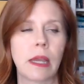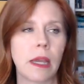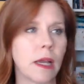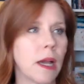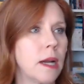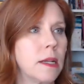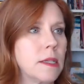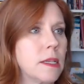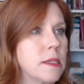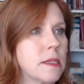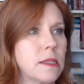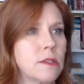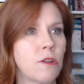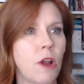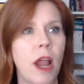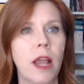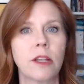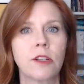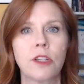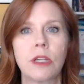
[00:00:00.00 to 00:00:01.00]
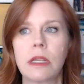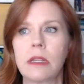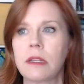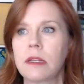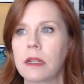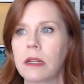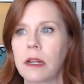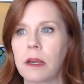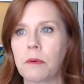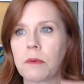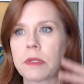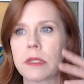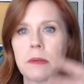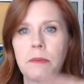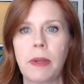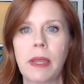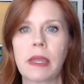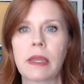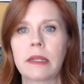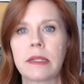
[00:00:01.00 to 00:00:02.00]
I got distracted and I
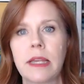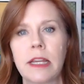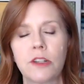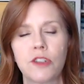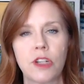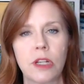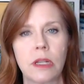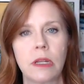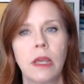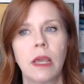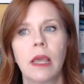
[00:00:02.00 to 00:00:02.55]
wasn't paying attention.